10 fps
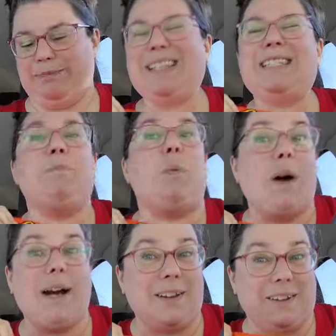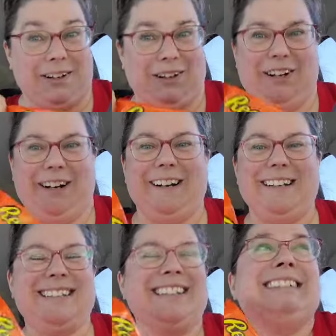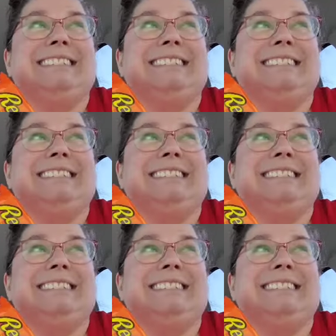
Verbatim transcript: spoiler alert.